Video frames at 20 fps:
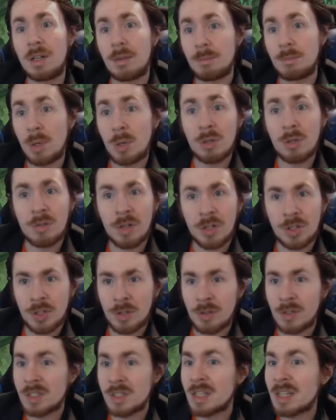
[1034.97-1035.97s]

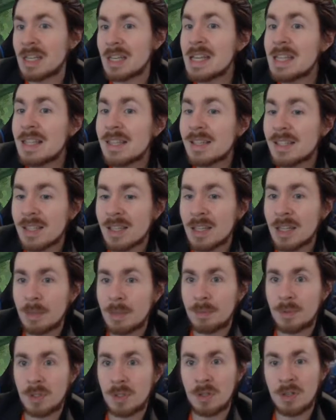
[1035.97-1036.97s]
Bonecrusher is going to eat this thing
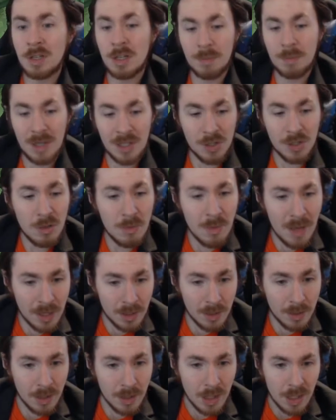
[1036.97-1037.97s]
up, so you're going to pay 2
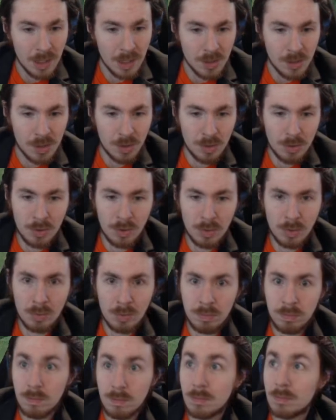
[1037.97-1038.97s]
mana
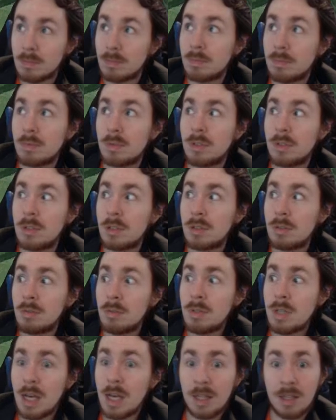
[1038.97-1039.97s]
to
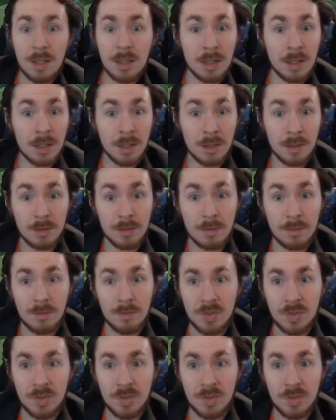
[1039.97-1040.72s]
do nothing,